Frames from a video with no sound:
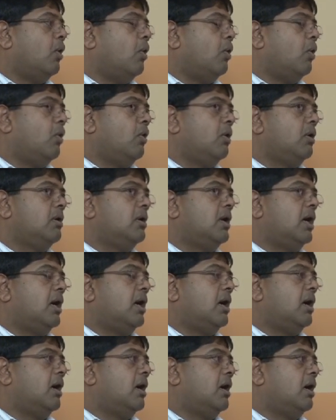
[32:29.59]
all
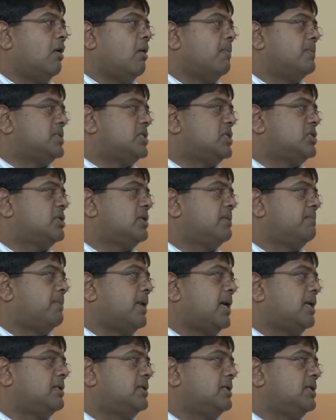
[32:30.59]
opposition
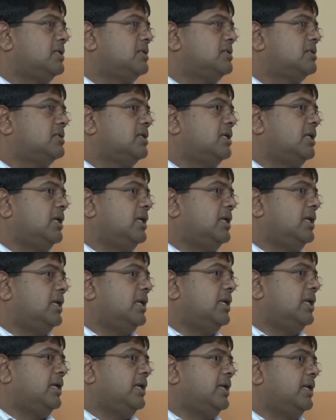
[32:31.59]
parties
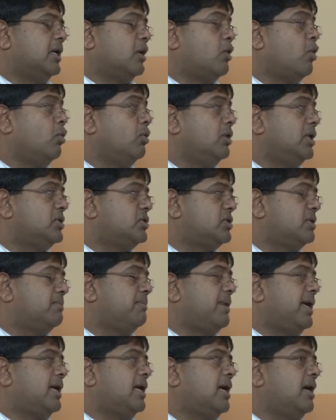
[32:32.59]
in a
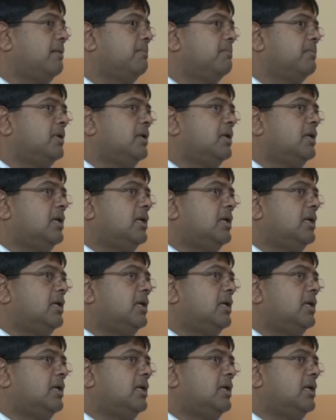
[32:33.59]
coalition makeup